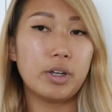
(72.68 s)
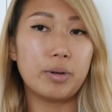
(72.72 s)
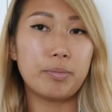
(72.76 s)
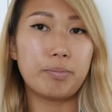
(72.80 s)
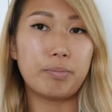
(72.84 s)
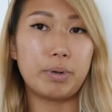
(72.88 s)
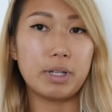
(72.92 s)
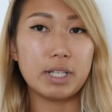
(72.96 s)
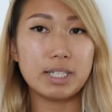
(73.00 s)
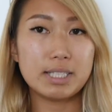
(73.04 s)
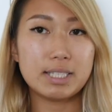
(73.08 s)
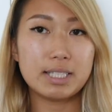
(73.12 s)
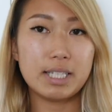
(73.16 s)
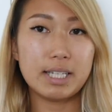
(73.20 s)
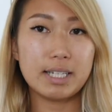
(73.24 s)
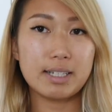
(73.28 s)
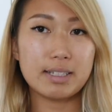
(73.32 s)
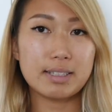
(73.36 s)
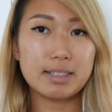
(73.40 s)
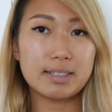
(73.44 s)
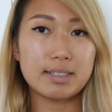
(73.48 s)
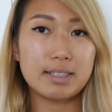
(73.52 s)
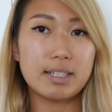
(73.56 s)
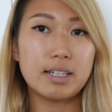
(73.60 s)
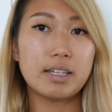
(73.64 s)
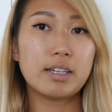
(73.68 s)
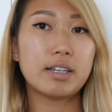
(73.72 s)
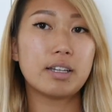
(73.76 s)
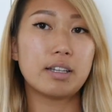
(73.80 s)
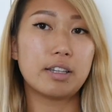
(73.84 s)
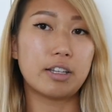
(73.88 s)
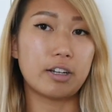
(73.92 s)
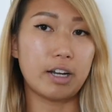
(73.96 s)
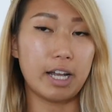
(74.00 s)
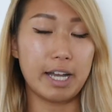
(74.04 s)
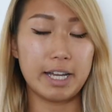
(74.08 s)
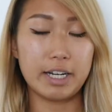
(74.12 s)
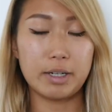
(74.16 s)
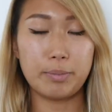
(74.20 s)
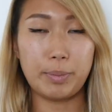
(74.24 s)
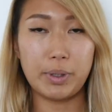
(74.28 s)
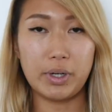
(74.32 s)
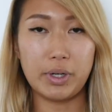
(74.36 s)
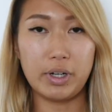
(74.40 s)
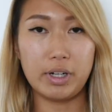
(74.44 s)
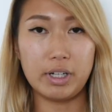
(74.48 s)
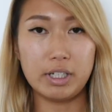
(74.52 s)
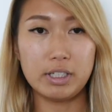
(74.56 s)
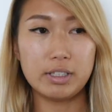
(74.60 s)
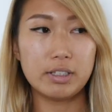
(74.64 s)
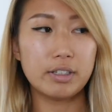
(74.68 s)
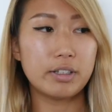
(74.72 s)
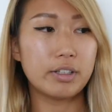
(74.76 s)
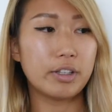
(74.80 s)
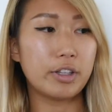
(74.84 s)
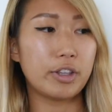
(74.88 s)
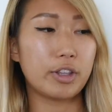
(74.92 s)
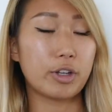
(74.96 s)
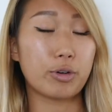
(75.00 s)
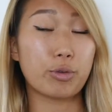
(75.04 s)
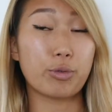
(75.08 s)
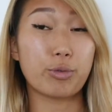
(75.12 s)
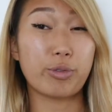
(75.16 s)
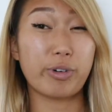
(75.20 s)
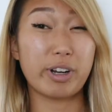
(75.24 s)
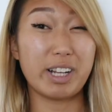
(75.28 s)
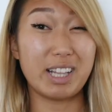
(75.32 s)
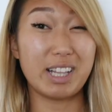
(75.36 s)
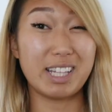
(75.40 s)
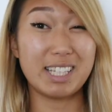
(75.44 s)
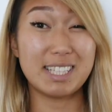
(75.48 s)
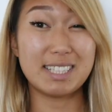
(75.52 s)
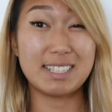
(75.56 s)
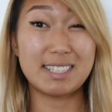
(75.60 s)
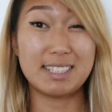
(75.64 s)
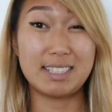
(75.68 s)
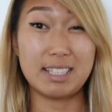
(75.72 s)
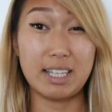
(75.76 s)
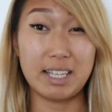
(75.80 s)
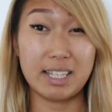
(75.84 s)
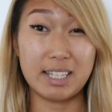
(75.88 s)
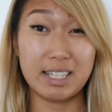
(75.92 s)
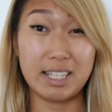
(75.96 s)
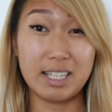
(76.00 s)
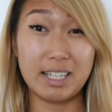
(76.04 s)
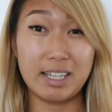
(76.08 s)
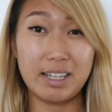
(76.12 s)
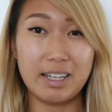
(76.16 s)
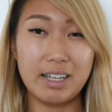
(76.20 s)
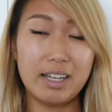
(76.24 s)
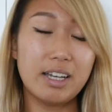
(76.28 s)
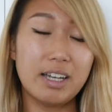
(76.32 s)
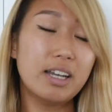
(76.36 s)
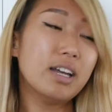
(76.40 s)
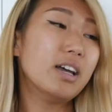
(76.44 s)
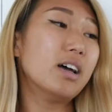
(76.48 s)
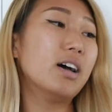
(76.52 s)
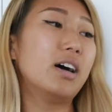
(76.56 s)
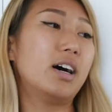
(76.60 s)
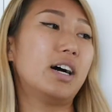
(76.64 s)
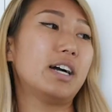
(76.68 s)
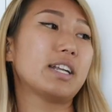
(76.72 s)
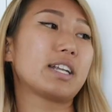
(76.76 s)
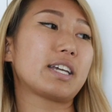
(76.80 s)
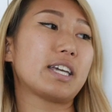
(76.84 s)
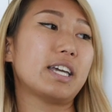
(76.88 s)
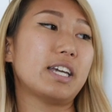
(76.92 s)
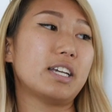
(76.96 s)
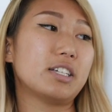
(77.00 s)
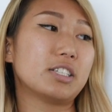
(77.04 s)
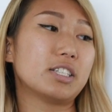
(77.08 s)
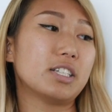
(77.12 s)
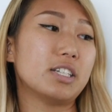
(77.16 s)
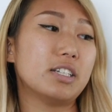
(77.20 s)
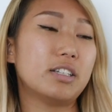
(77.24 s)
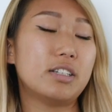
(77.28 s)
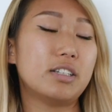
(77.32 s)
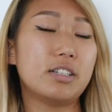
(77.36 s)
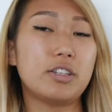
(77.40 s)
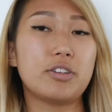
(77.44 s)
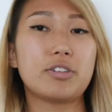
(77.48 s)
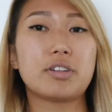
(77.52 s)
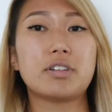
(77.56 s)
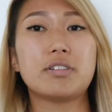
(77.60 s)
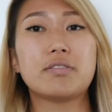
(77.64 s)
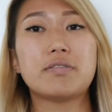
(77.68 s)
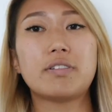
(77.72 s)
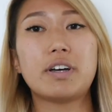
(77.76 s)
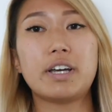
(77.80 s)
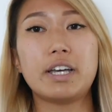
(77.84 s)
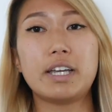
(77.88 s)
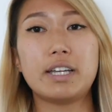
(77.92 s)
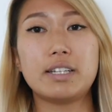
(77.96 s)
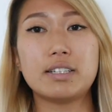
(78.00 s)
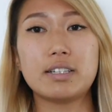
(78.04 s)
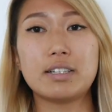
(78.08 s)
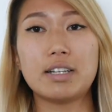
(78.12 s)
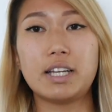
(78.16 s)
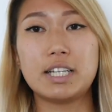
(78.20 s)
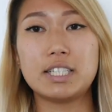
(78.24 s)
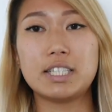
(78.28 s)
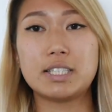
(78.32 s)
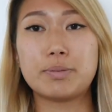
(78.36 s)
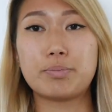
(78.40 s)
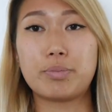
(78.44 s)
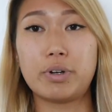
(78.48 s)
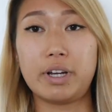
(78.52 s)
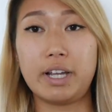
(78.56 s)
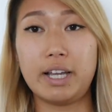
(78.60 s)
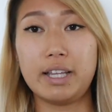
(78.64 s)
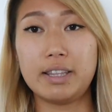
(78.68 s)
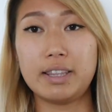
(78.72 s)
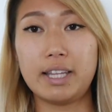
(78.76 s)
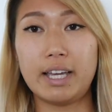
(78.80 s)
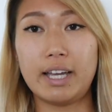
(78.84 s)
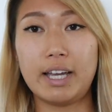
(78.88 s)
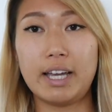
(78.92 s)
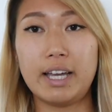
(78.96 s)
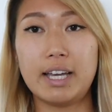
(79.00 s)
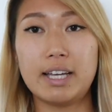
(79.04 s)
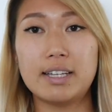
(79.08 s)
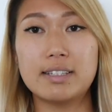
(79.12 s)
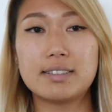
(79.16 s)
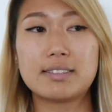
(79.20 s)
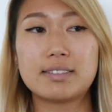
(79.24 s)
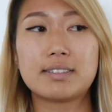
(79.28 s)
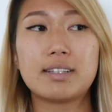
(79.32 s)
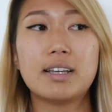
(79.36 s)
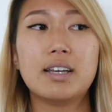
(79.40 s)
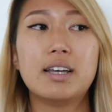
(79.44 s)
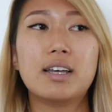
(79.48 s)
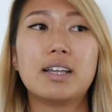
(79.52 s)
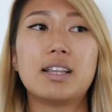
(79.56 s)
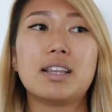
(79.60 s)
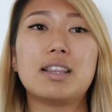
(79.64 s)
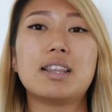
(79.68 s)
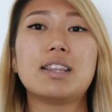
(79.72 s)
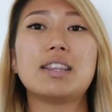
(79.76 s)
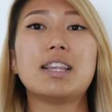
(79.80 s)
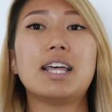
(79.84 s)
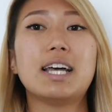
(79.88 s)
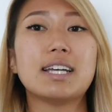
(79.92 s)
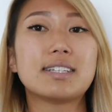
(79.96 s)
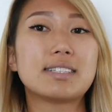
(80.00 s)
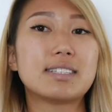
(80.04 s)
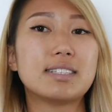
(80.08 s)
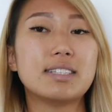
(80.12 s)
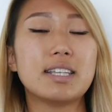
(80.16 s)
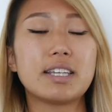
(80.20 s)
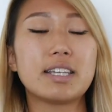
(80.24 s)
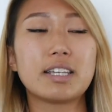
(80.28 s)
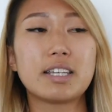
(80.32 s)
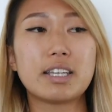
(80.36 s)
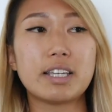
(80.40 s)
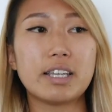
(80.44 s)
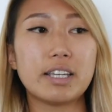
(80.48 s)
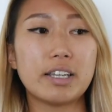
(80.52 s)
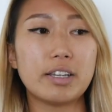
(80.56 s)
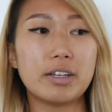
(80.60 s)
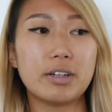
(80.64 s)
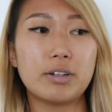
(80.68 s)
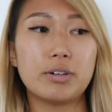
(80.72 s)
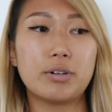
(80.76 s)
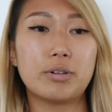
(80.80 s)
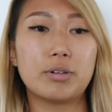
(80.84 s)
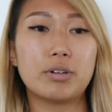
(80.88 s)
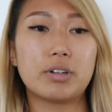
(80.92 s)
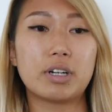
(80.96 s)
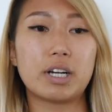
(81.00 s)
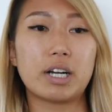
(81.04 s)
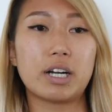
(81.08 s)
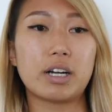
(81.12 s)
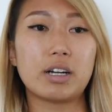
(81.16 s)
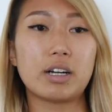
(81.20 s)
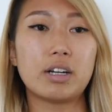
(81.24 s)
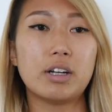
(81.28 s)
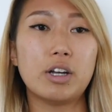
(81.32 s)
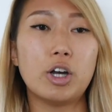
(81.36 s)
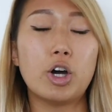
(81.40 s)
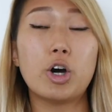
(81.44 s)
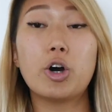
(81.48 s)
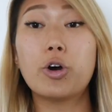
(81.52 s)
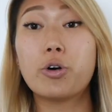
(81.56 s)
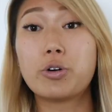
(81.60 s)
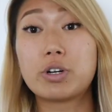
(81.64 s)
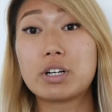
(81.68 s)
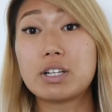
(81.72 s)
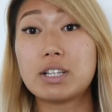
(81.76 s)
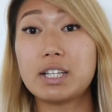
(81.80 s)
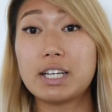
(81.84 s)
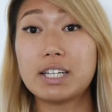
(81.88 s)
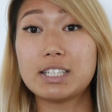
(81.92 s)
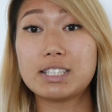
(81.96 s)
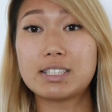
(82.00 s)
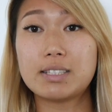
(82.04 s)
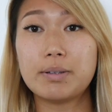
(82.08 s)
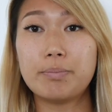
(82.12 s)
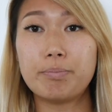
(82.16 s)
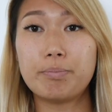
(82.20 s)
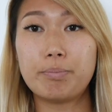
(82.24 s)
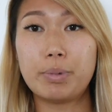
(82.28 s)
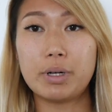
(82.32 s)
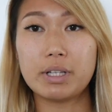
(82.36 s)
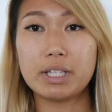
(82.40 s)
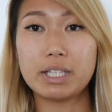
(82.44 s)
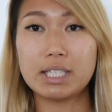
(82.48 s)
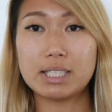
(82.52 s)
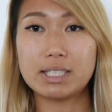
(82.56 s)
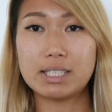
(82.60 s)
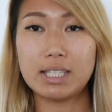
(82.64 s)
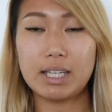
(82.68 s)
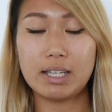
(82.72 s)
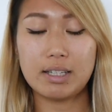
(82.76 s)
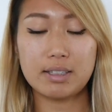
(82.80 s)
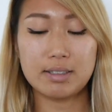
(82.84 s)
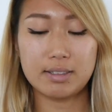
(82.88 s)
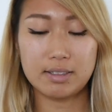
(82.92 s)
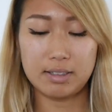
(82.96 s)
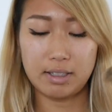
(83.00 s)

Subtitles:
bully sticks, they're edible, they're really stinky. On occasion, you can find a nice brand that has less stinky or odorless bully sticks.